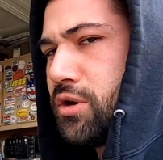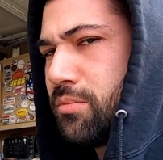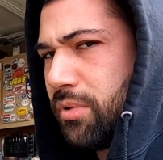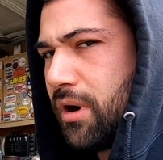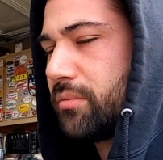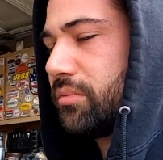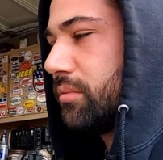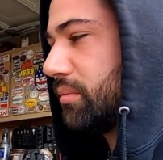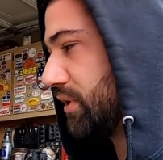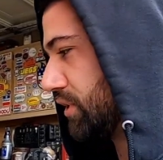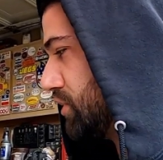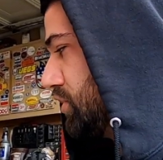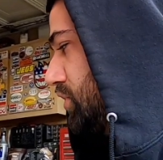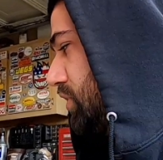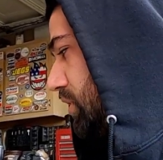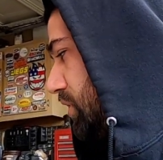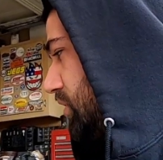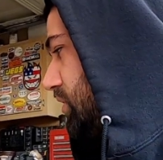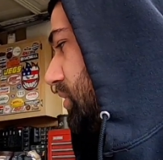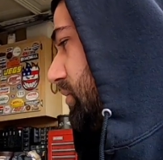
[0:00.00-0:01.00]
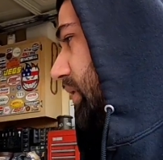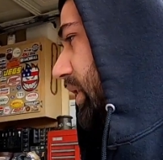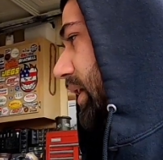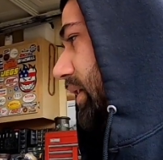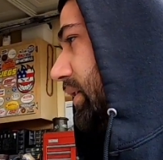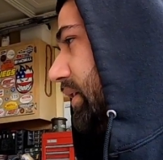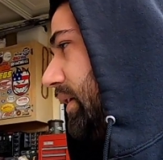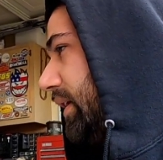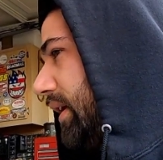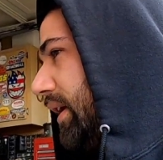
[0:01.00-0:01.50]
you probably should do
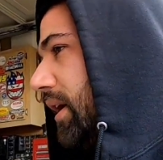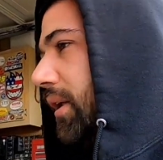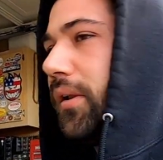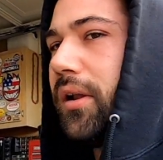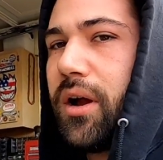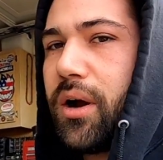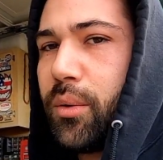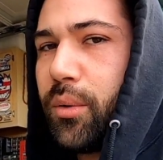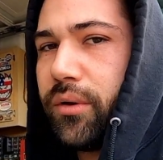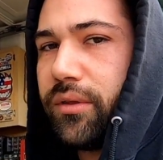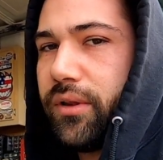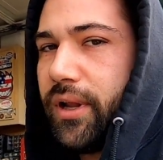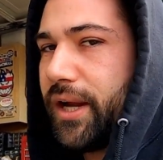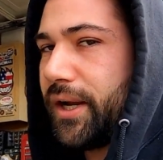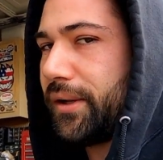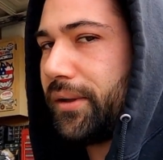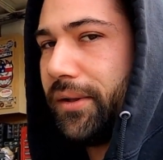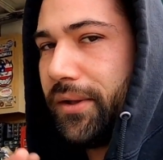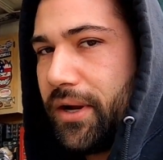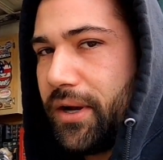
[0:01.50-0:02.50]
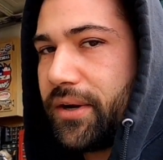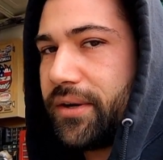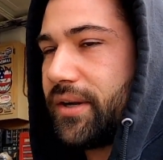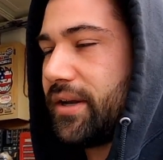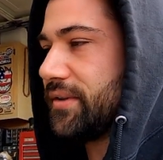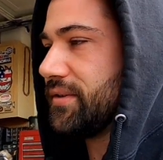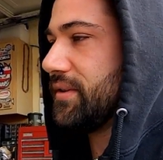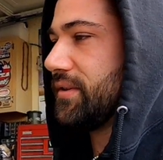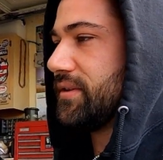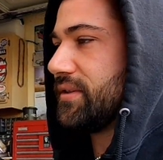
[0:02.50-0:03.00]
that, along with like lug
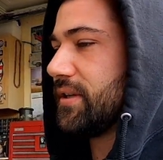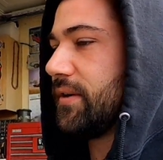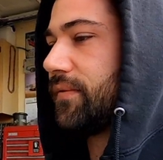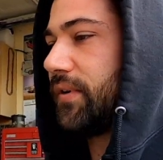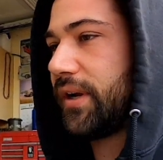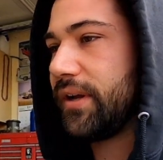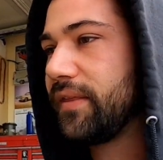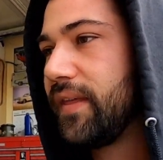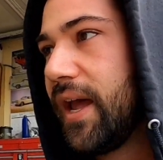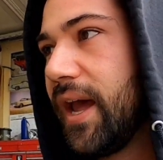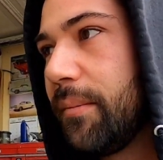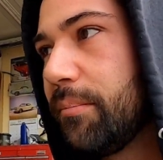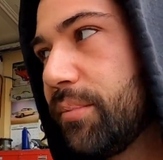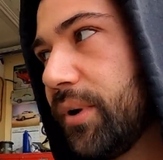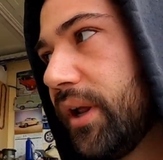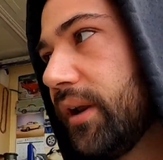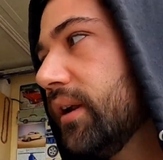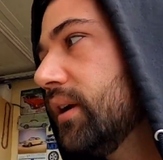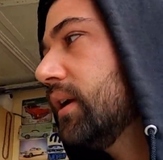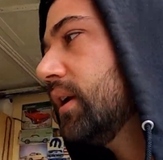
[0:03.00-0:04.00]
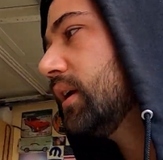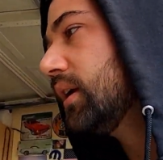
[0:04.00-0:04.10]
nuts and stuff like that. But